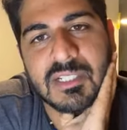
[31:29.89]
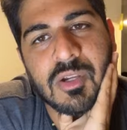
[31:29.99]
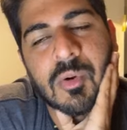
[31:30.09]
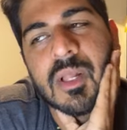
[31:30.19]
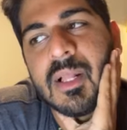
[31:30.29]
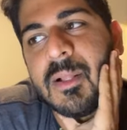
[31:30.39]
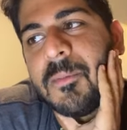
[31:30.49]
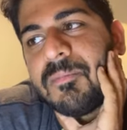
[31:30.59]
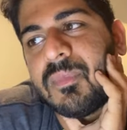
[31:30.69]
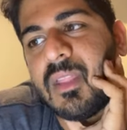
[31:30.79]
So,
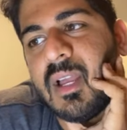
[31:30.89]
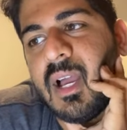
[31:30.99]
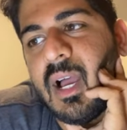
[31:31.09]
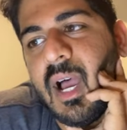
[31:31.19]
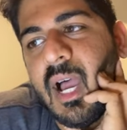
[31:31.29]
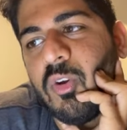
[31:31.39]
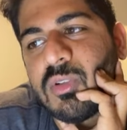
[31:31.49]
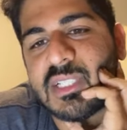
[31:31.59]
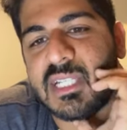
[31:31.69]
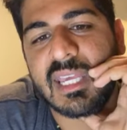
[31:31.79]
I
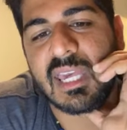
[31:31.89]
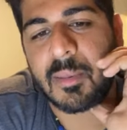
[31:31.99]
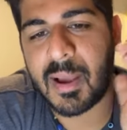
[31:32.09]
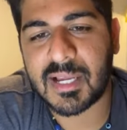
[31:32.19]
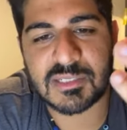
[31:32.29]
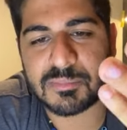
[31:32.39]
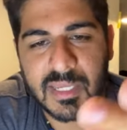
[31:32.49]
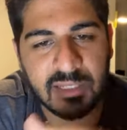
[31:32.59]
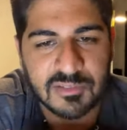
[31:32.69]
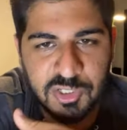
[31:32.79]
don't see Hamas being